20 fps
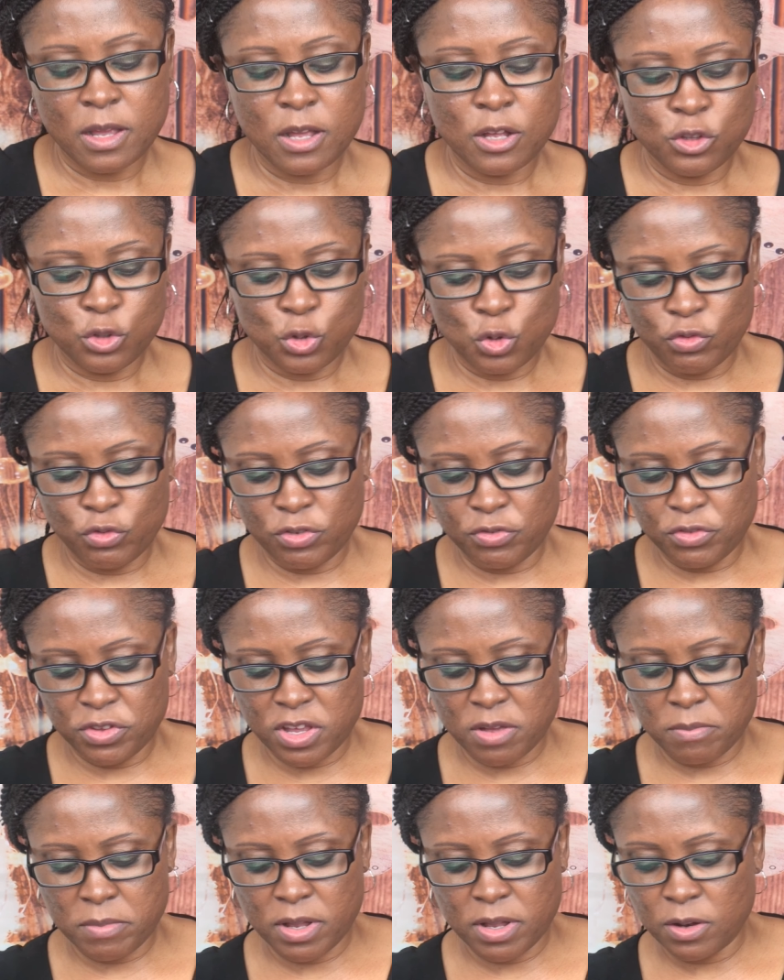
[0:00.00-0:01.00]
So 250
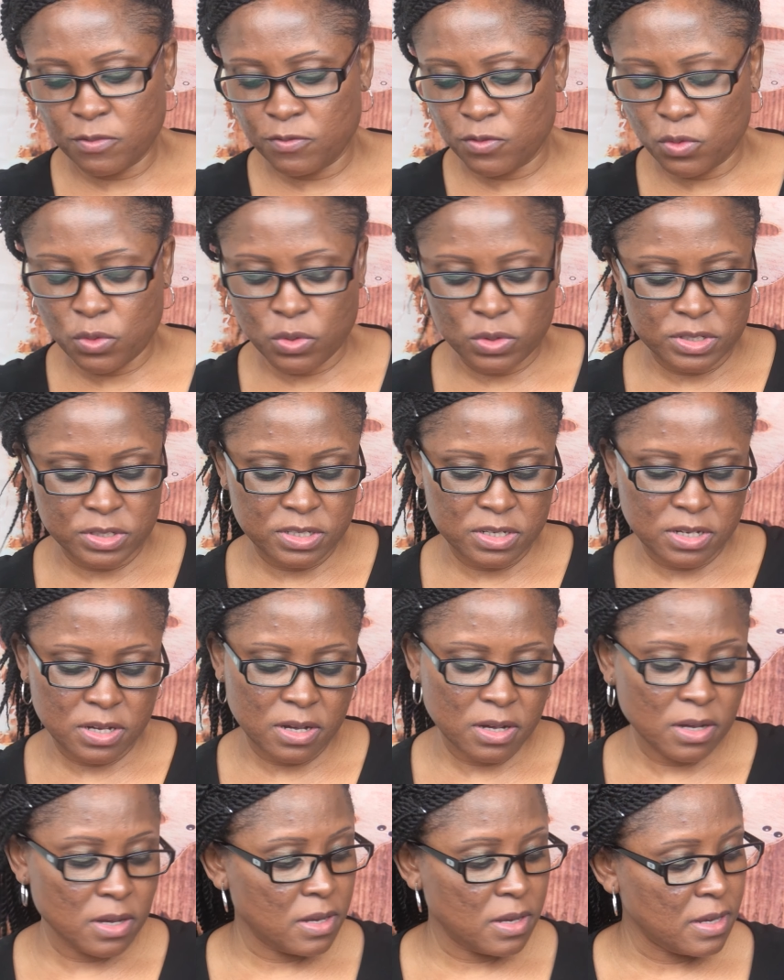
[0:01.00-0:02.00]
ml of
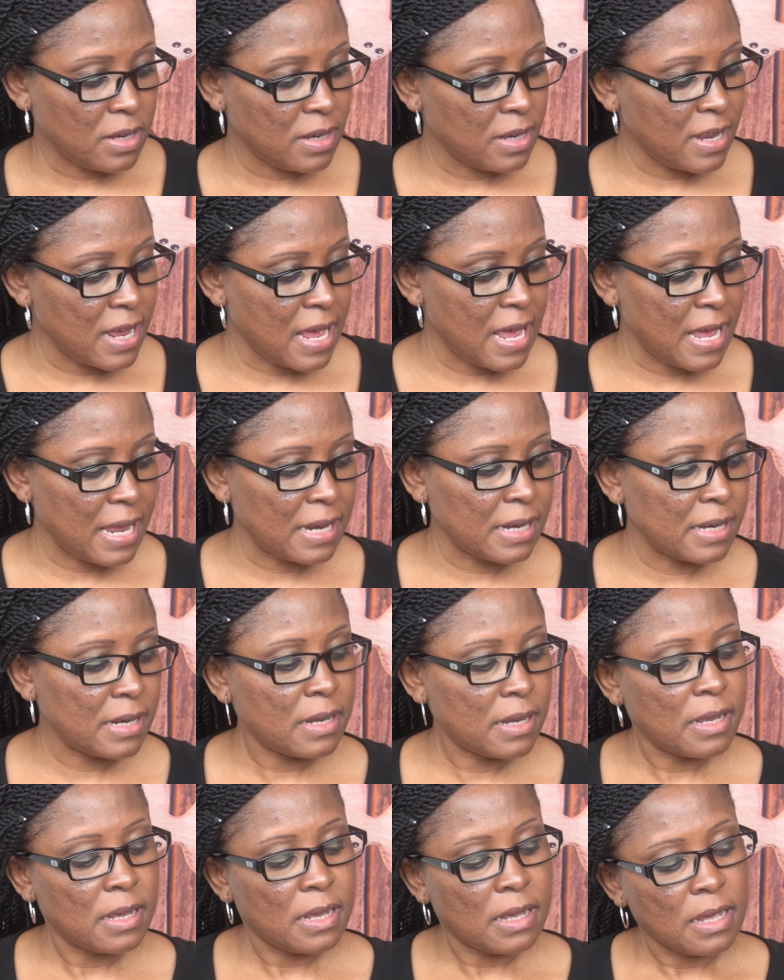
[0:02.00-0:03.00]
water. Then
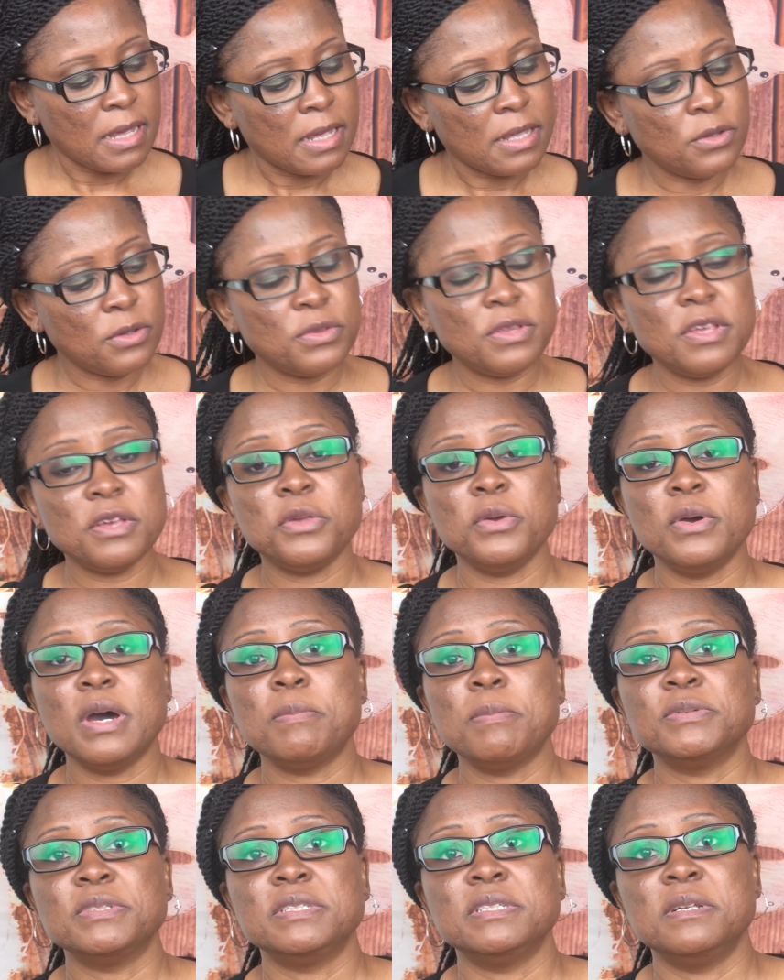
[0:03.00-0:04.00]
you take your
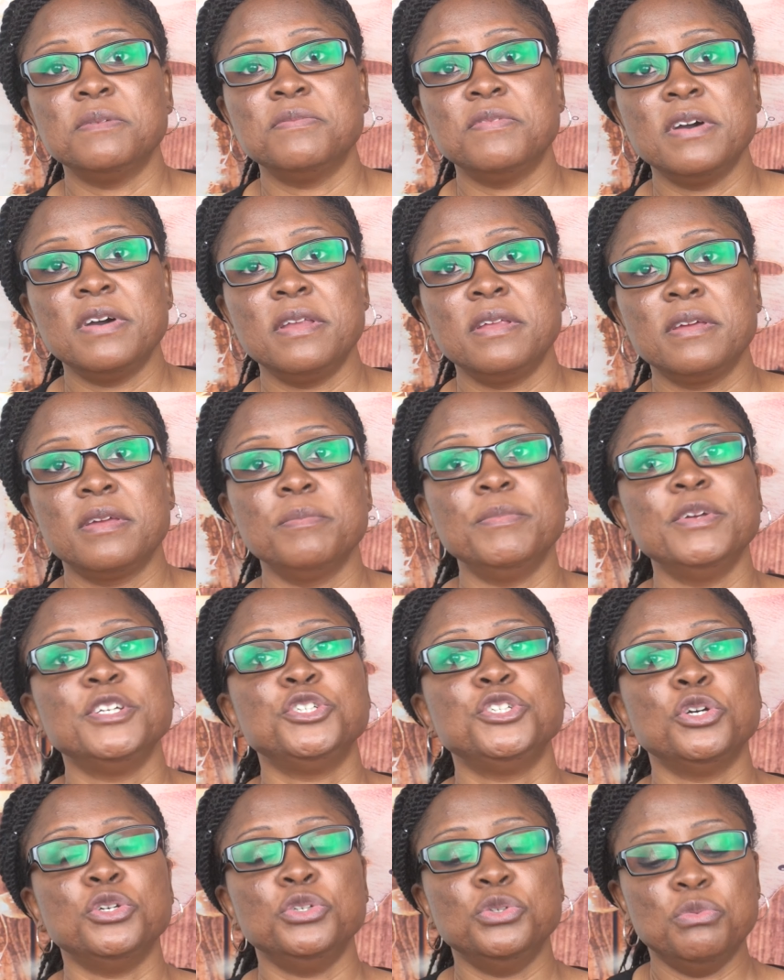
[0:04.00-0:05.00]
apple cider vinegar. Make
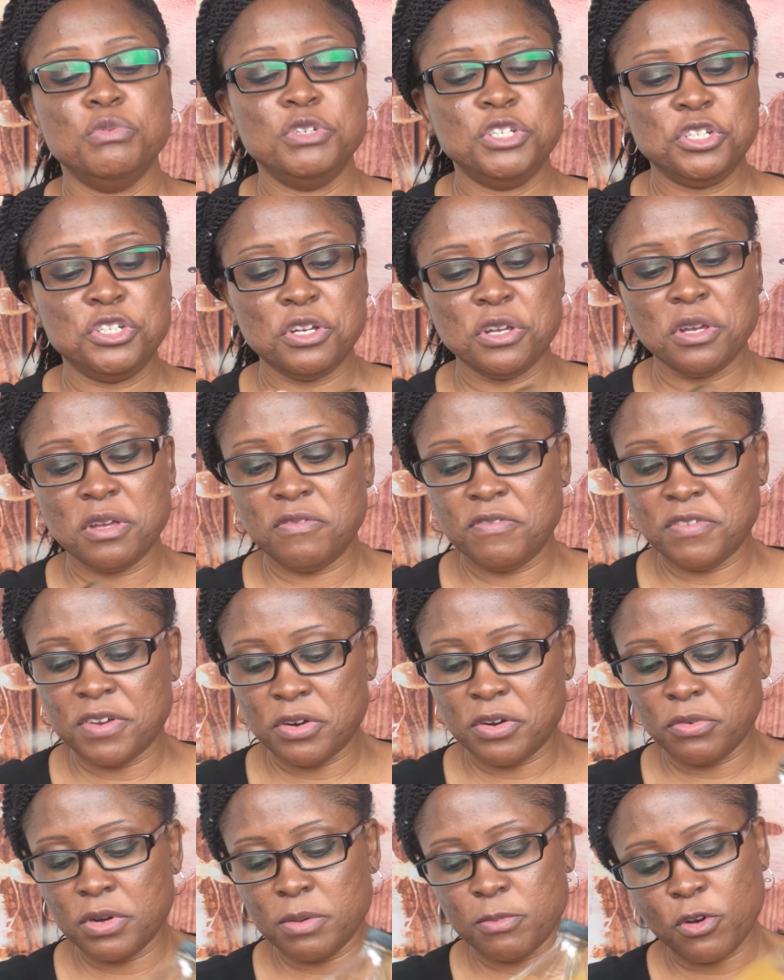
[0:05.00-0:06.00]
sure you shake it very
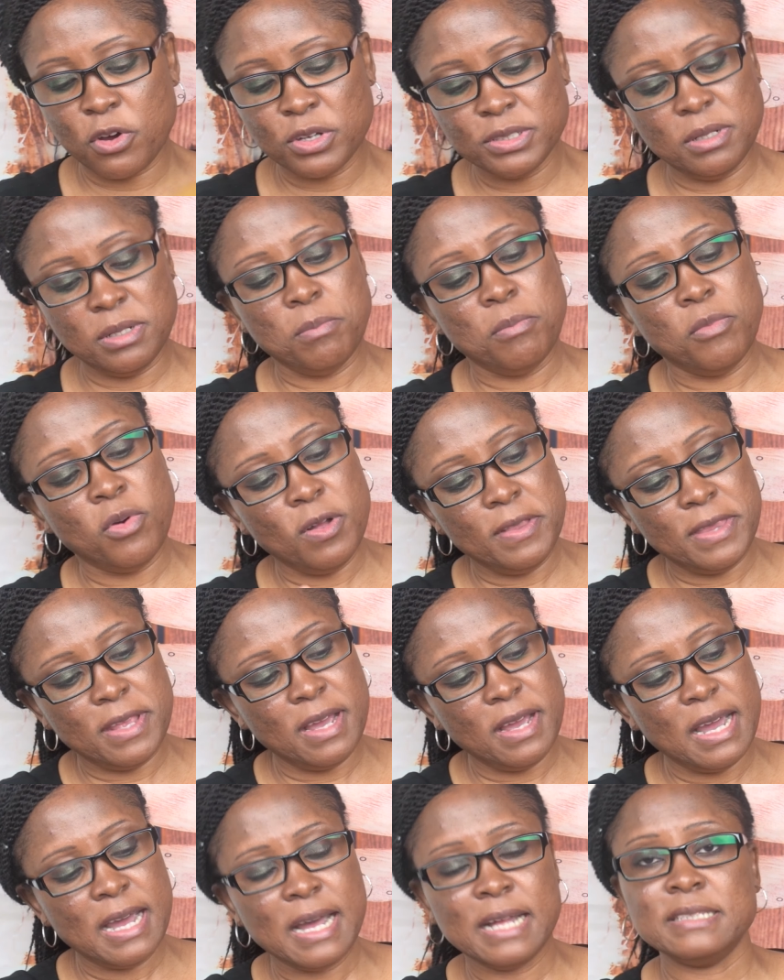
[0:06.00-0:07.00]
well, because the mother
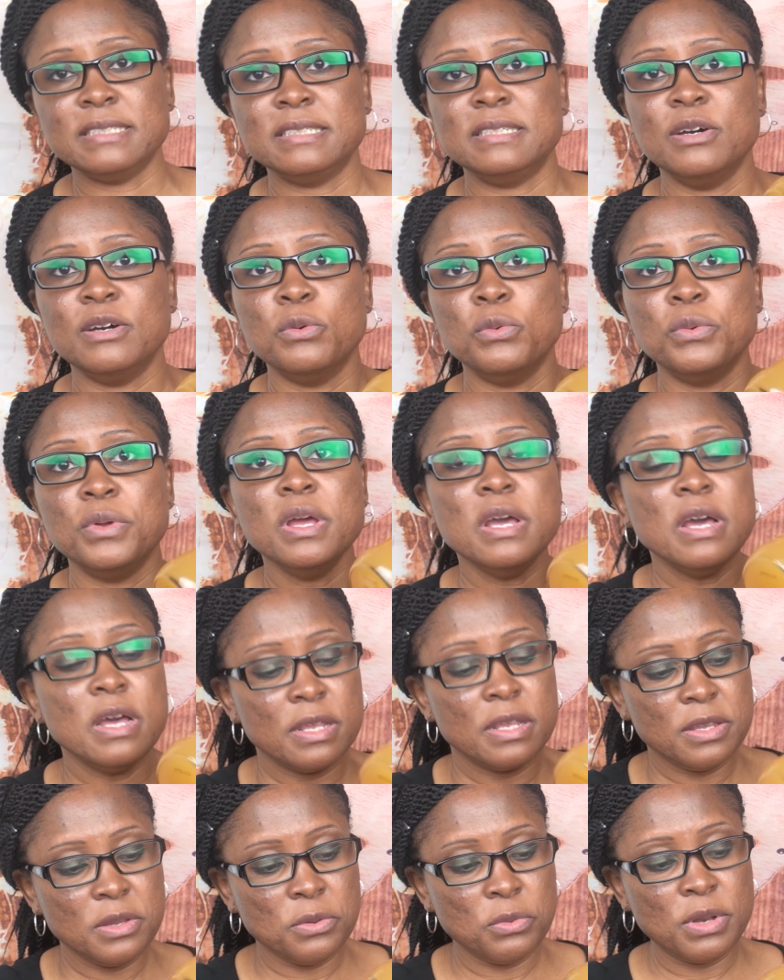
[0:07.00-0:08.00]
heart that
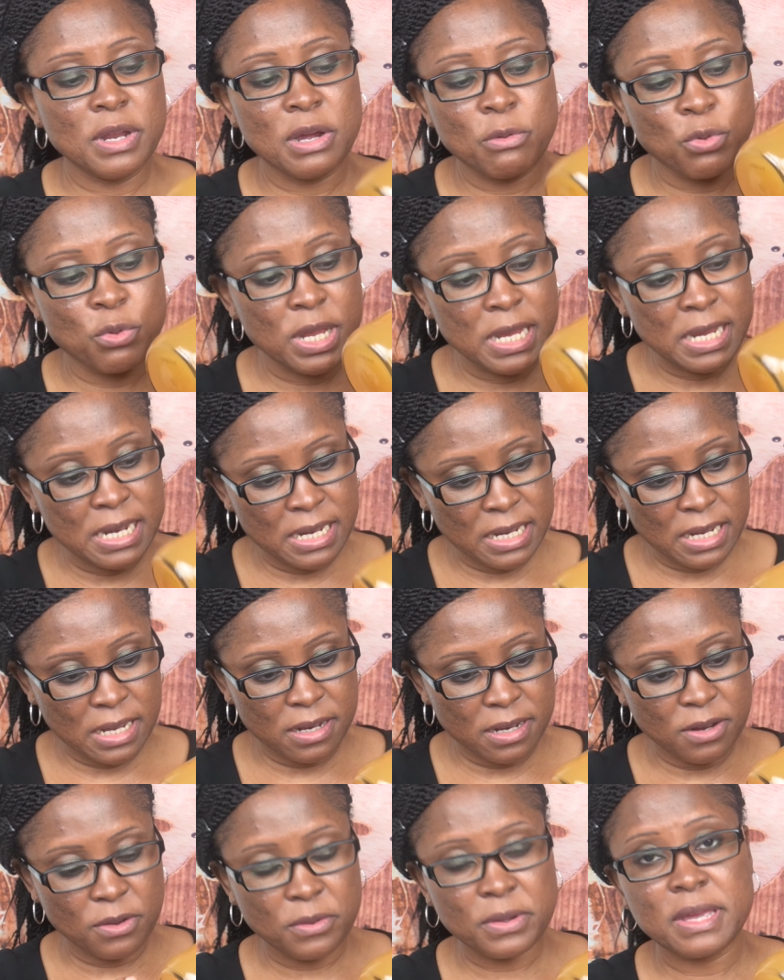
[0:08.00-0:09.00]
we
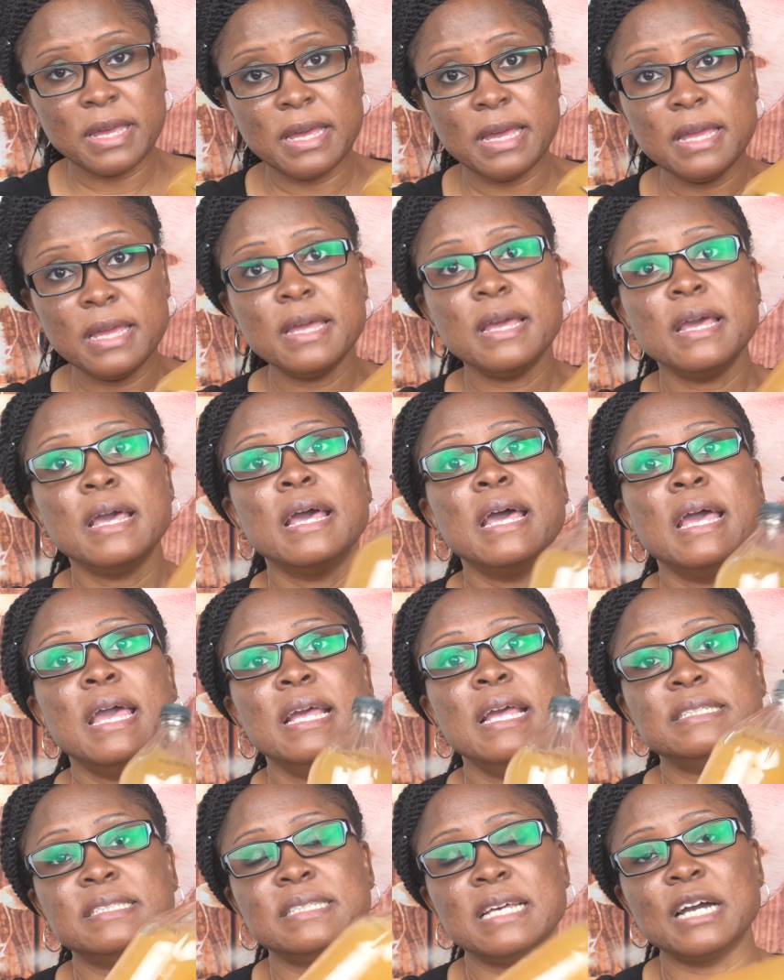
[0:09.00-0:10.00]
need, okay,
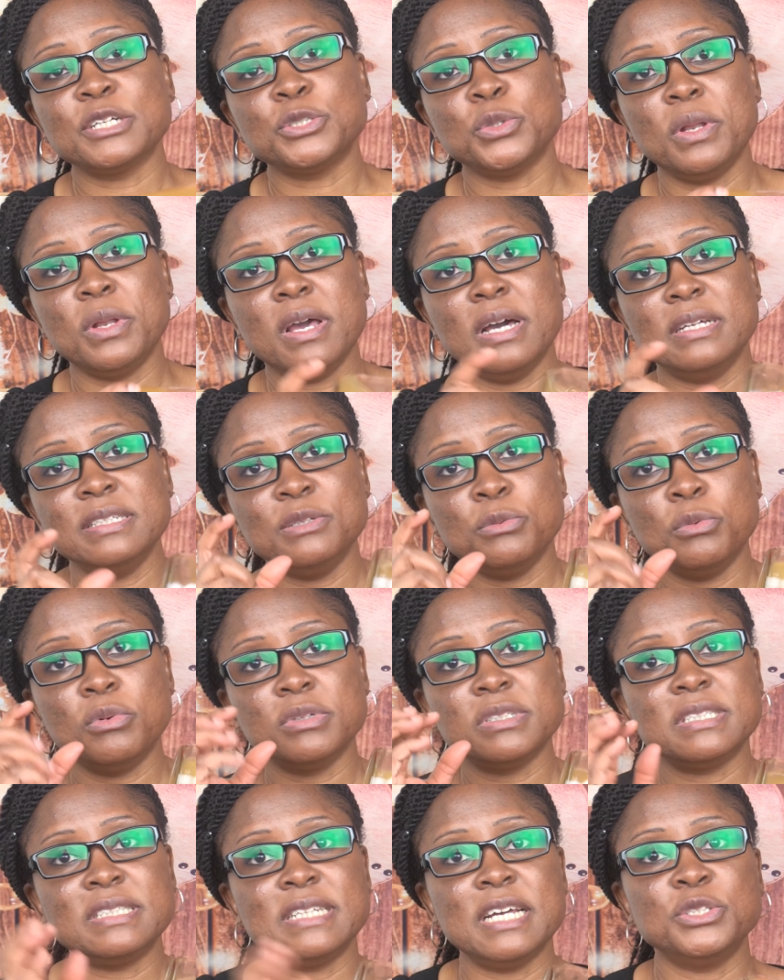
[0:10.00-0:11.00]
it's actually it will
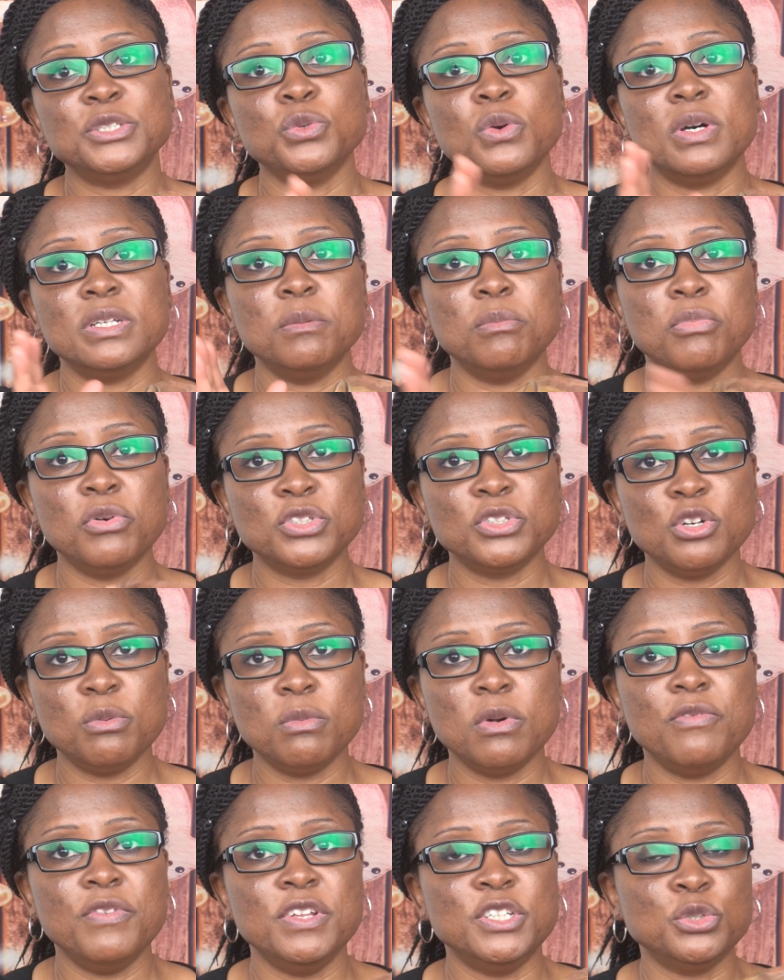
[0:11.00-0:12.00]
settle at the bottom
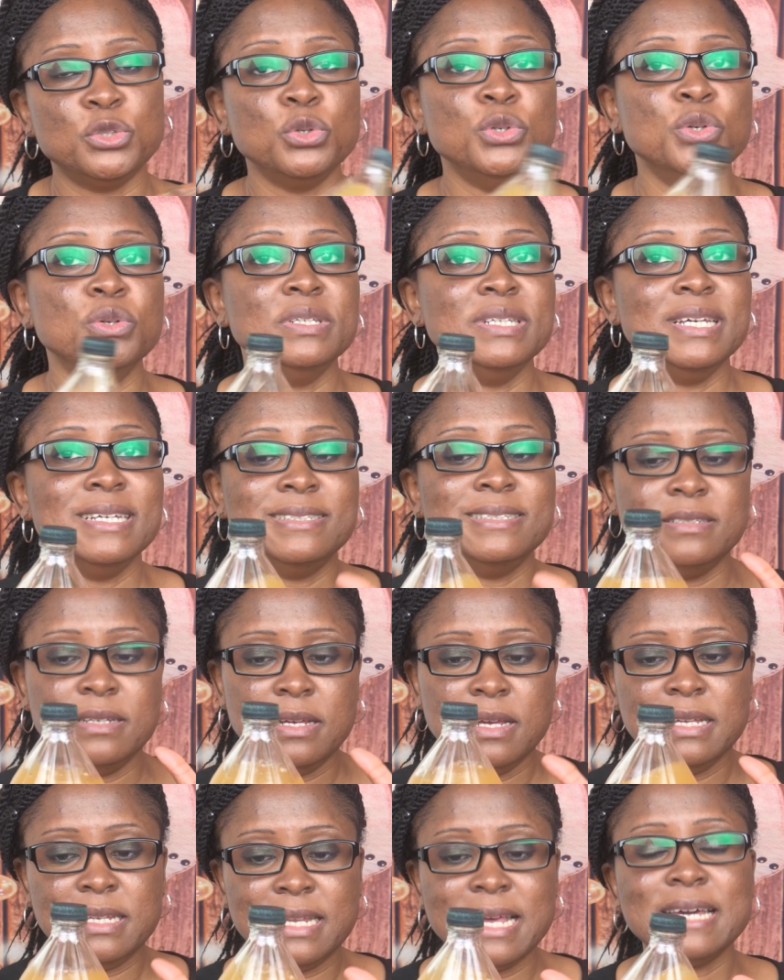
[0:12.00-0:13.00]
of it. So you need
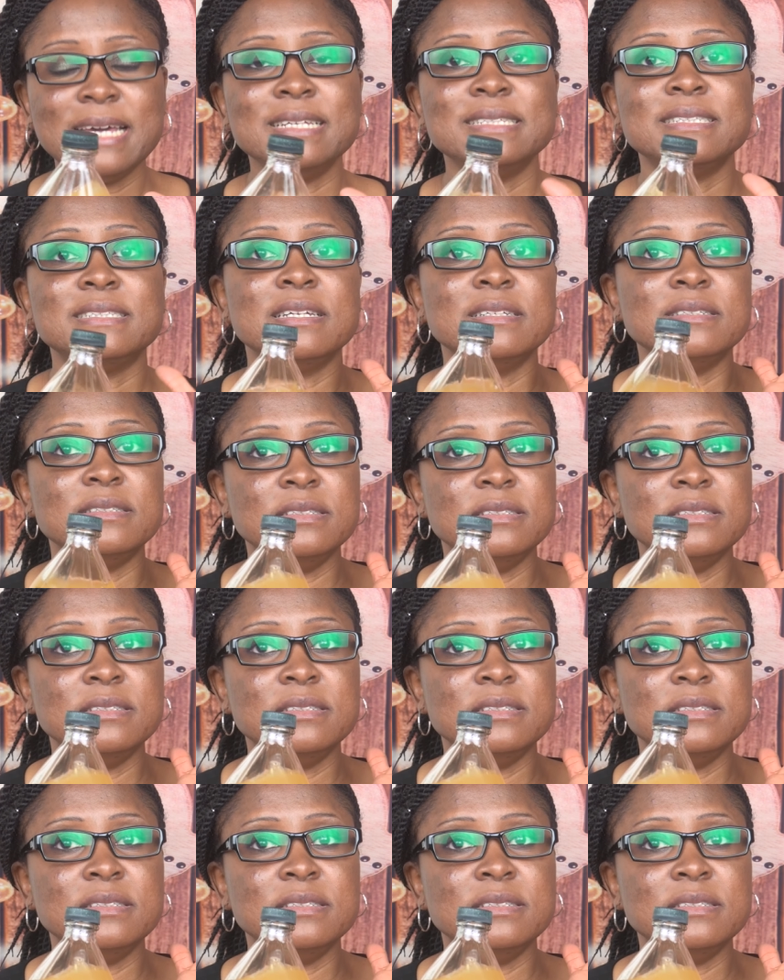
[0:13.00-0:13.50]
that is the